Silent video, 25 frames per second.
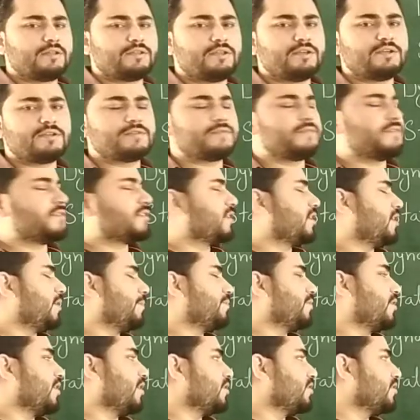the things which
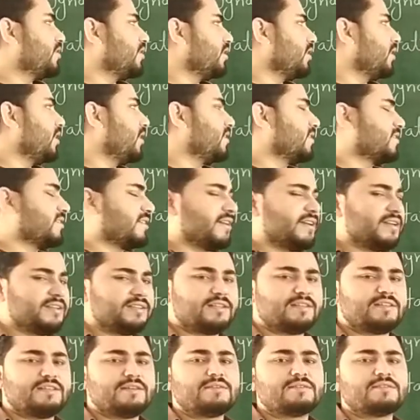keep changing, and static,
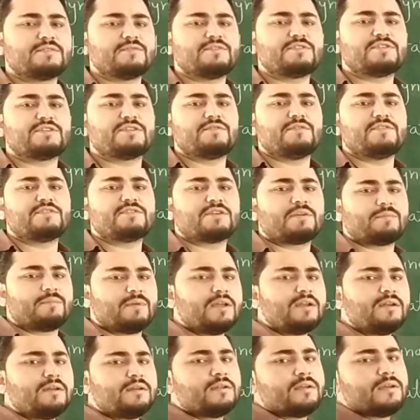the things which
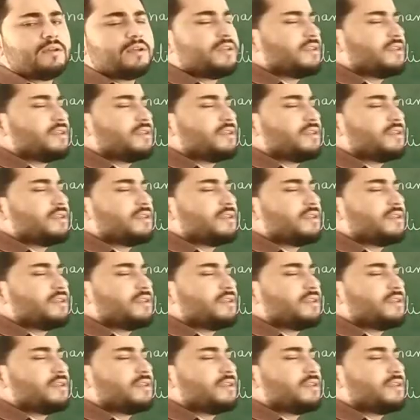remain